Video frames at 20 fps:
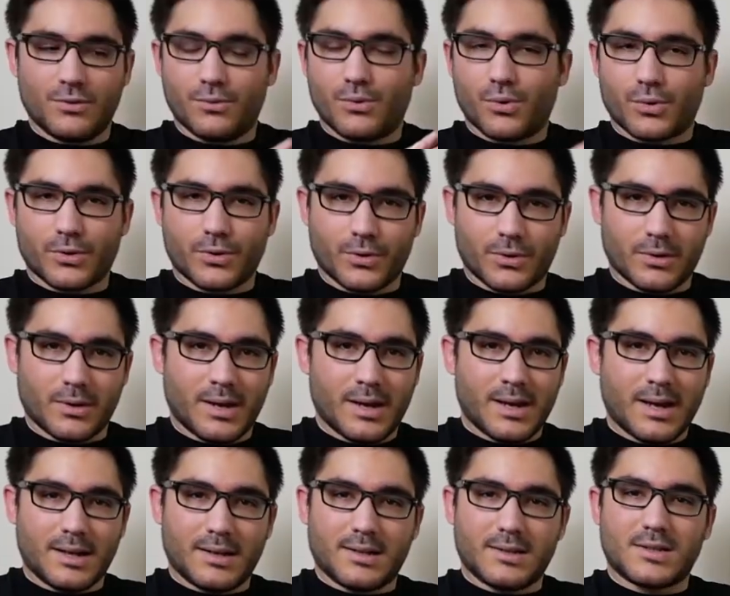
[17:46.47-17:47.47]
order
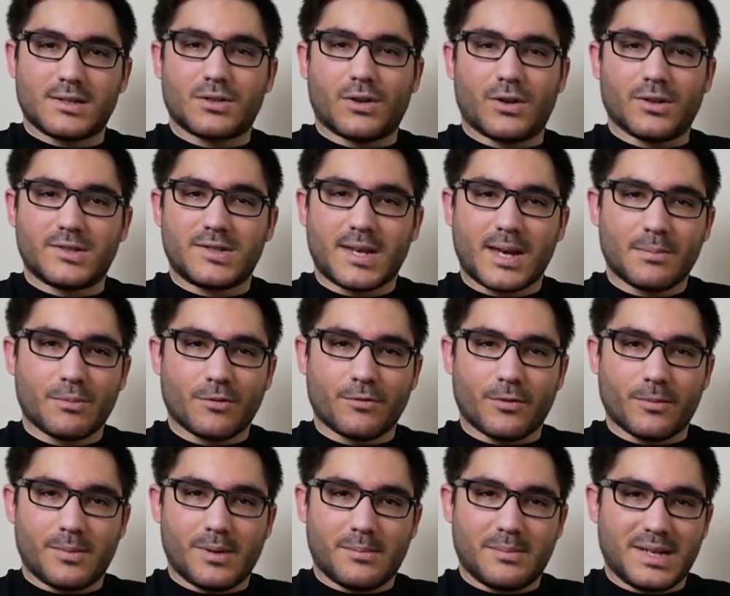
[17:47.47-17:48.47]
an installed saber
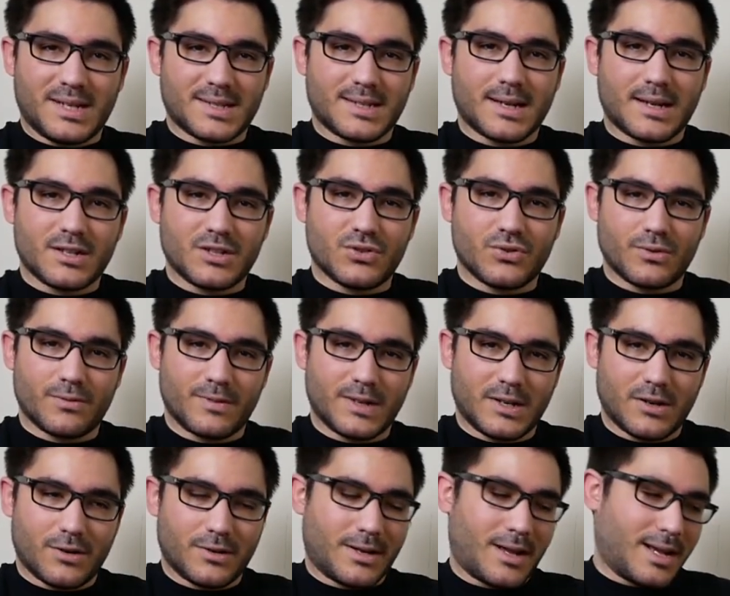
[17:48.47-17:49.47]
from him, he sends you a
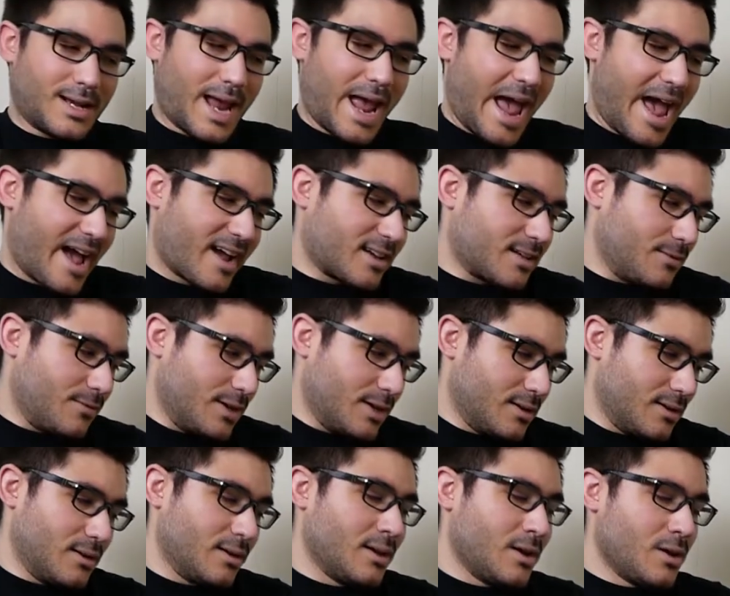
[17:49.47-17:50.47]
video on how to activate
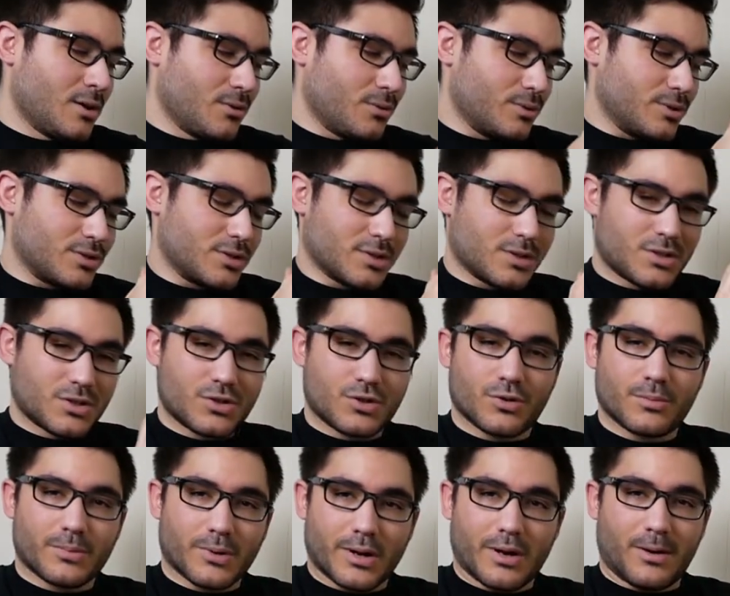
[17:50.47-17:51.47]
it, which is
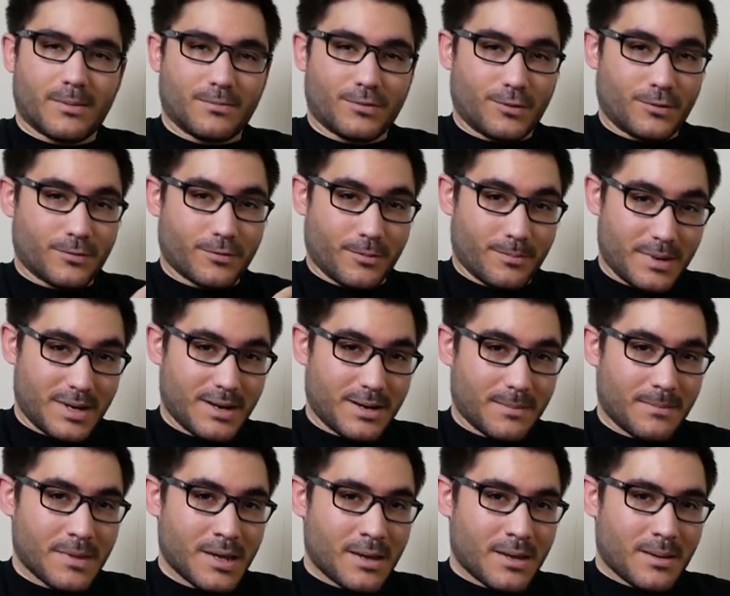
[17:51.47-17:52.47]
super helpful for me
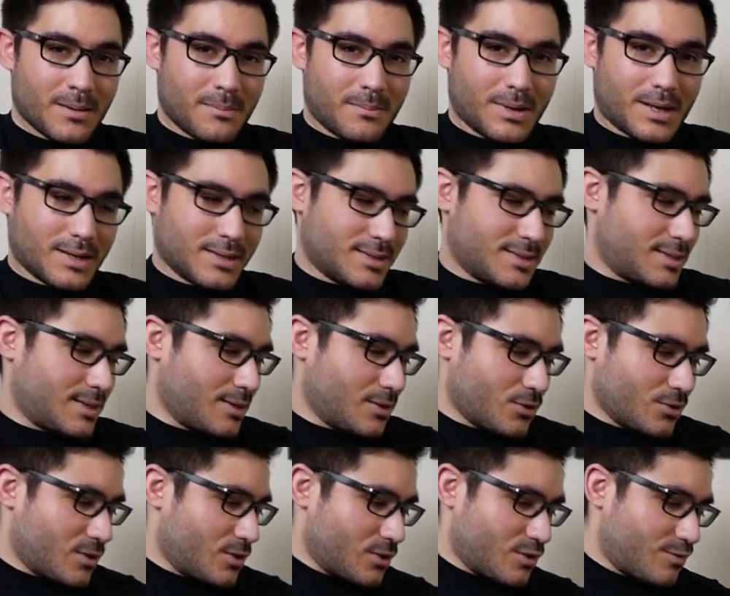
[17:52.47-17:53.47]
because
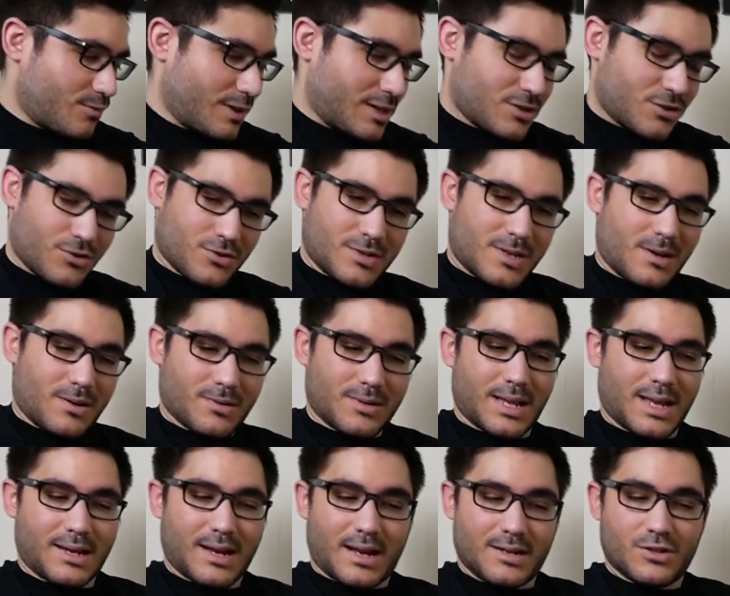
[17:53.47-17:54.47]
there's features here
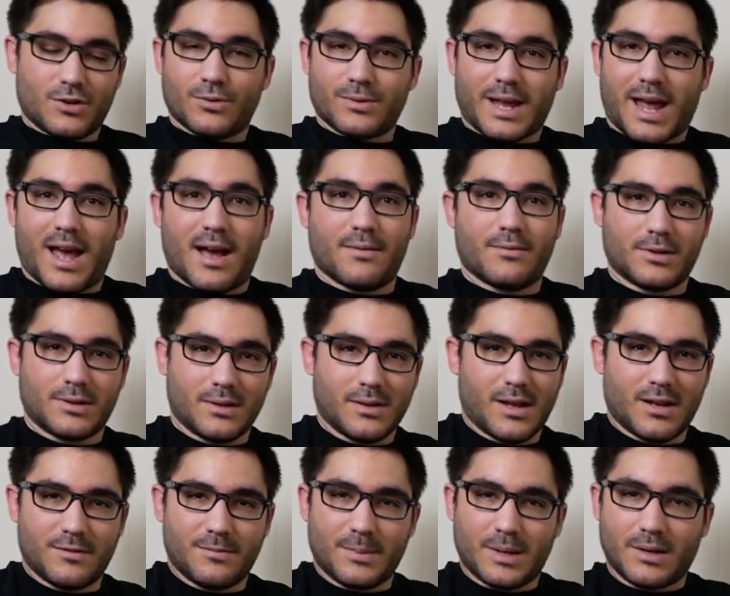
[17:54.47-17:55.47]
that I don't have on a lot
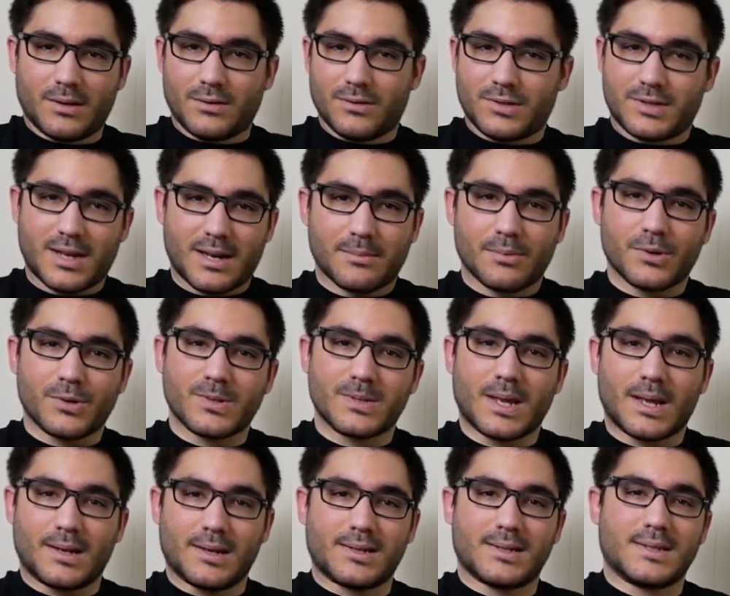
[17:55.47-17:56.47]
of my other sabers,
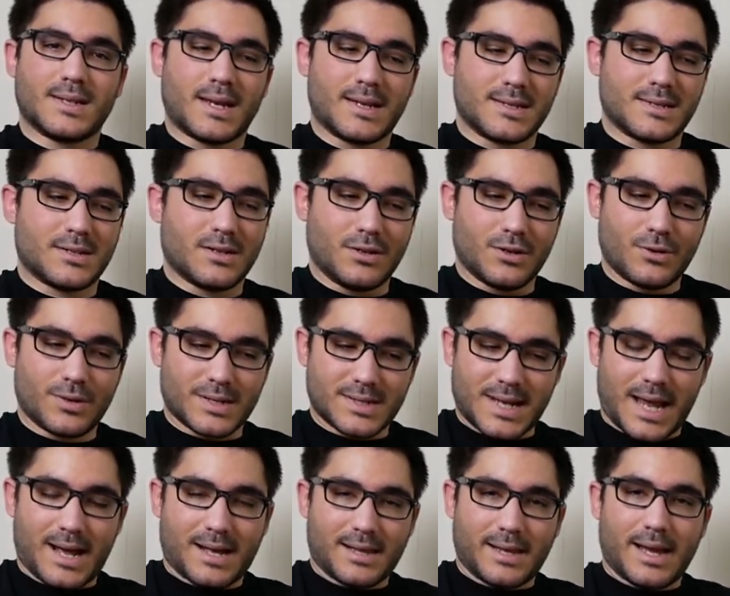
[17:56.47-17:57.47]
and it's nice to know
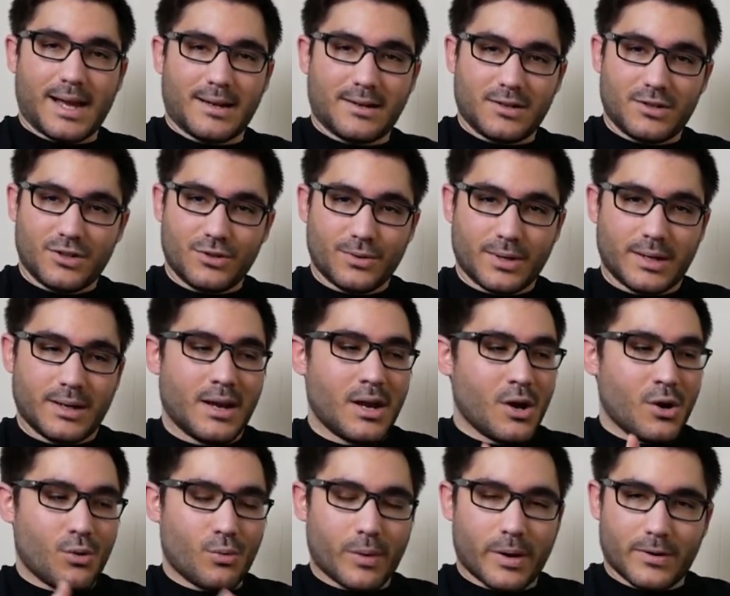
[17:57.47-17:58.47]
exactly how to do it,
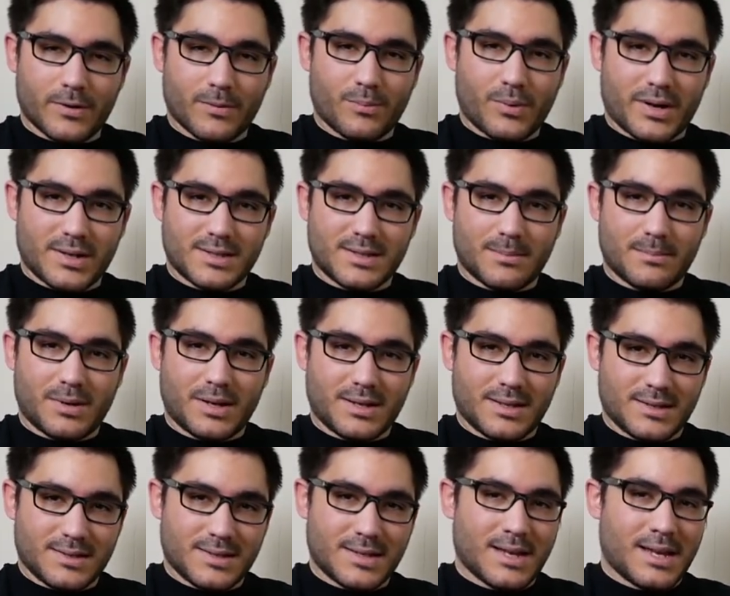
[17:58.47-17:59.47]
where to press the
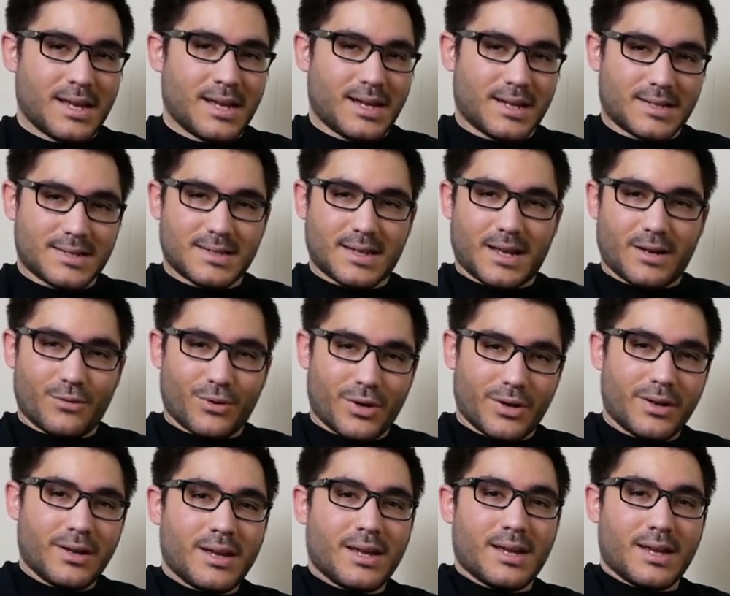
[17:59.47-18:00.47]
buttons, etc.,
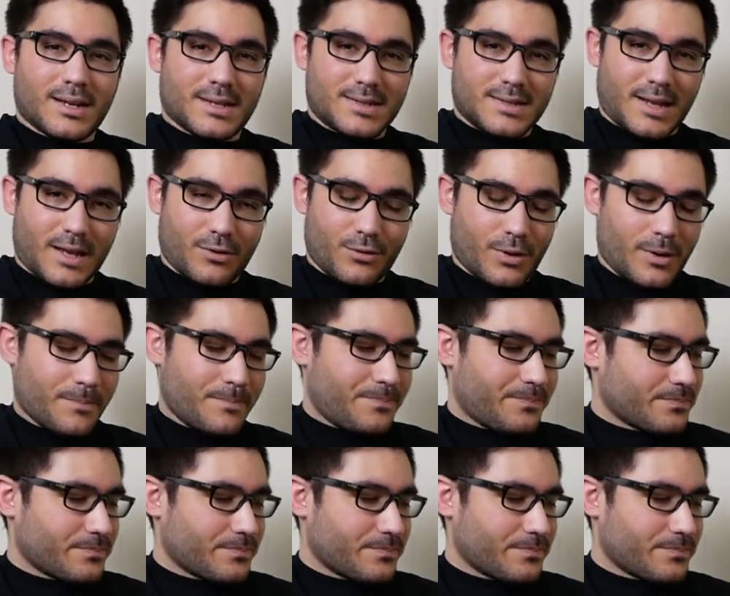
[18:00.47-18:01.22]
etc.